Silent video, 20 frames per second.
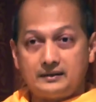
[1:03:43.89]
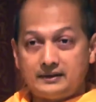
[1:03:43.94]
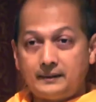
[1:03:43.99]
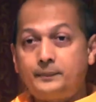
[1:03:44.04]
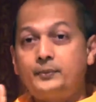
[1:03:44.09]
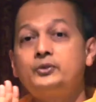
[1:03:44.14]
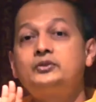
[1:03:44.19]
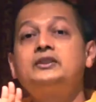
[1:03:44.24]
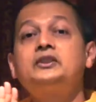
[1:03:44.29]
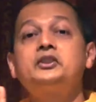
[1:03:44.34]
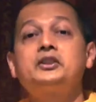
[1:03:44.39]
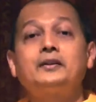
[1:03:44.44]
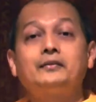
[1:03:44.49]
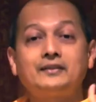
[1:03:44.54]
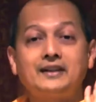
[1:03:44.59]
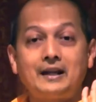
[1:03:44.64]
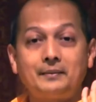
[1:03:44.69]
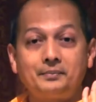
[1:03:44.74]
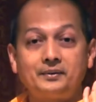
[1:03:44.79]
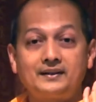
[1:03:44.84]
Suppose this
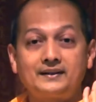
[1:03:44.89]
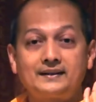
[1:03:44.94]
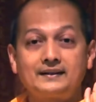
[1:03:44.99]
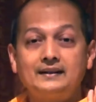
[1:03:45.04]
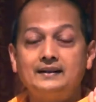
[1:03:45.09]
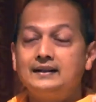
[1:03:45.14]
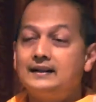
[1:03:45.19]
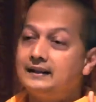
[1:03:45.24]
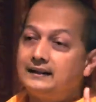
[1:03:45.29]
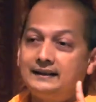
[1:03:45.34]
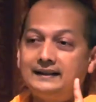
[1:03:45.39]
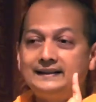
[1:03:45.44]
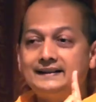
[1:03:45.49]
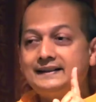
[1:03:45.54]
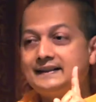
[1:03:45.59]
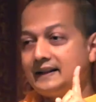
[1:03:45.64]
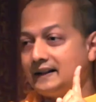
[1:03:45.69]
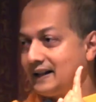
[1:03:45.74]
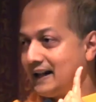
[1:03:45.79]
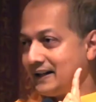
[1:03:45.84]
shift happens. This
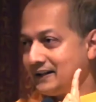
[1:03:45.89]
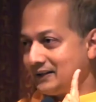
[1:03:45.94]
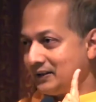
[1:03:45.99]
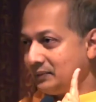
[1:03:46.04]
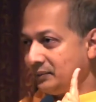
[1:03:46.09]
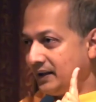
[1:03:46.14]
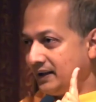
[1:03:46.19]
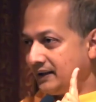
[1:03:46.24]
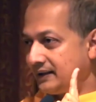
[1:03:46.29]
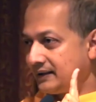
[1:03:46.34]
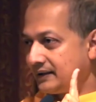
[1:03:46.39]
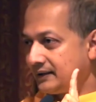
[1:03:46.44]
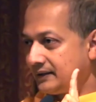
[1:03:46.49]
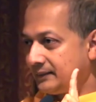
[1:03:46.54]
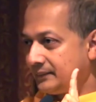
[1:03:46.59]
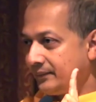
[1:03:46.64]
is enlightenment.